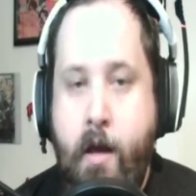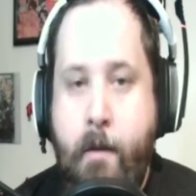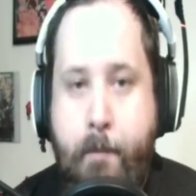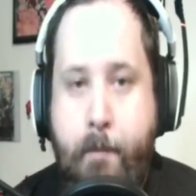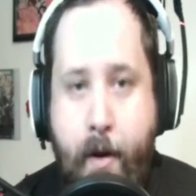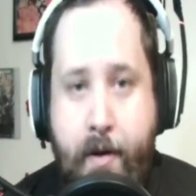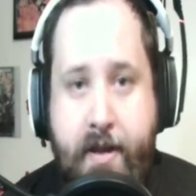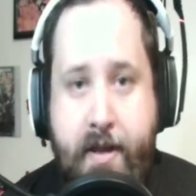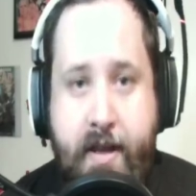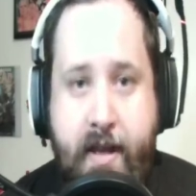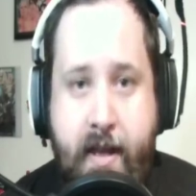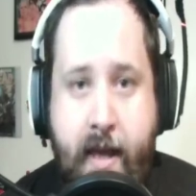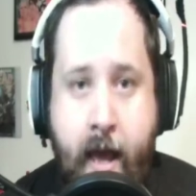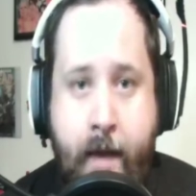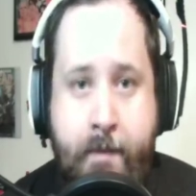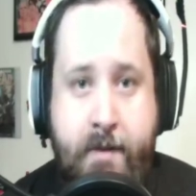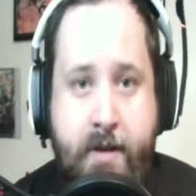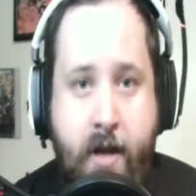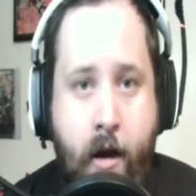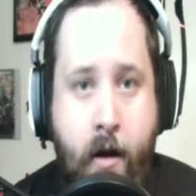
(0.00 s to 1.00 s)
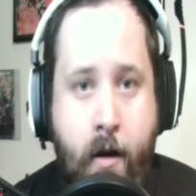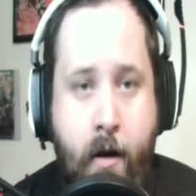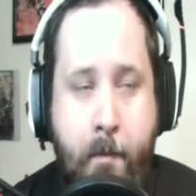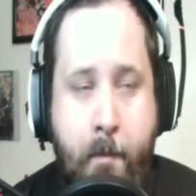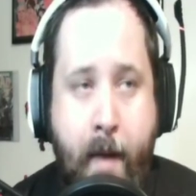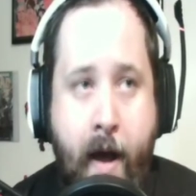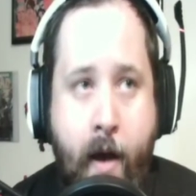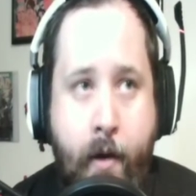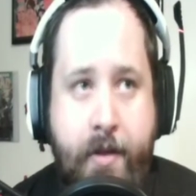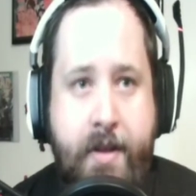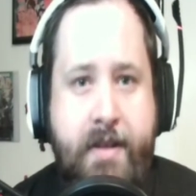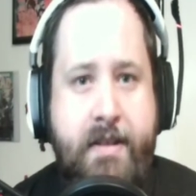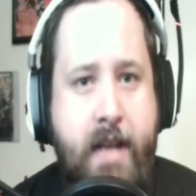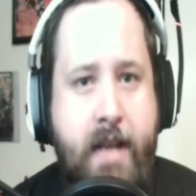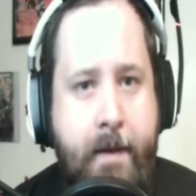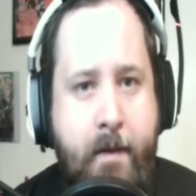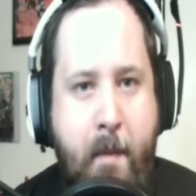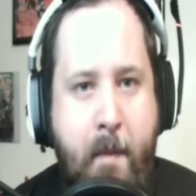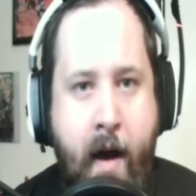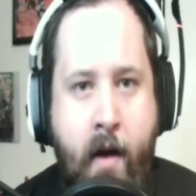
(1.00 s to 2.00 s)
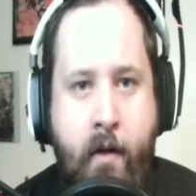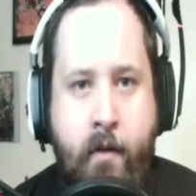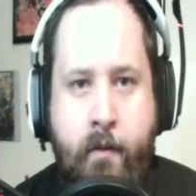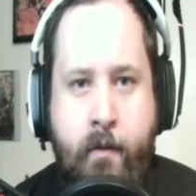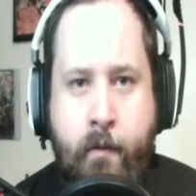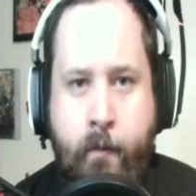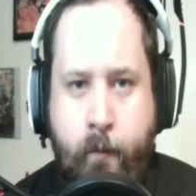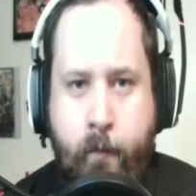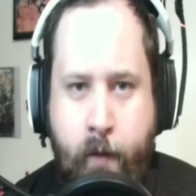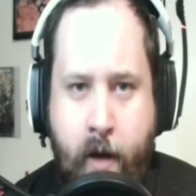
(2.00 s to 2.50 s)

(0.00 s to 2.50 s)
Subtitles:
Both of the games are about the same amount,